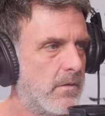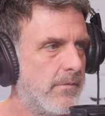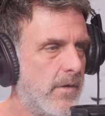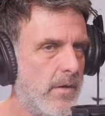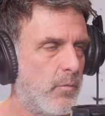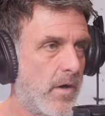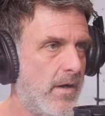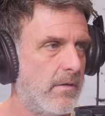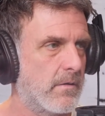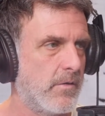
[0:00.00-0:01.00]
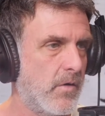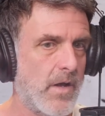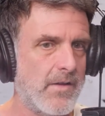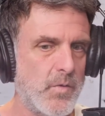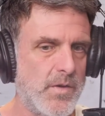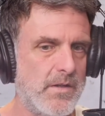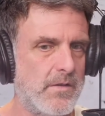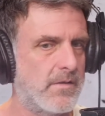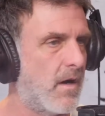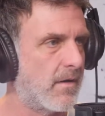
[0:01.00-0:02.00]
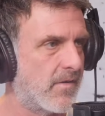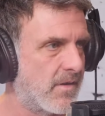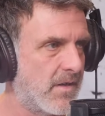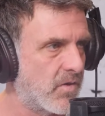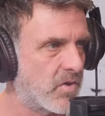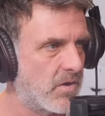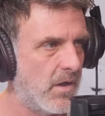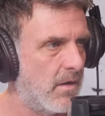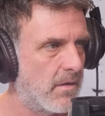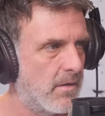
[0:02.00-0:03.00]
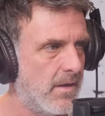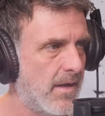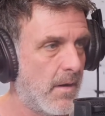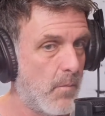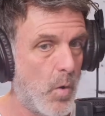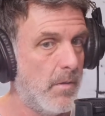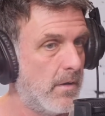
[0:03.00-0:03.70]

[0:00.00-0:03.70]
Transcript: Right? You're not doing, the dog doesn't give a shit in that moment.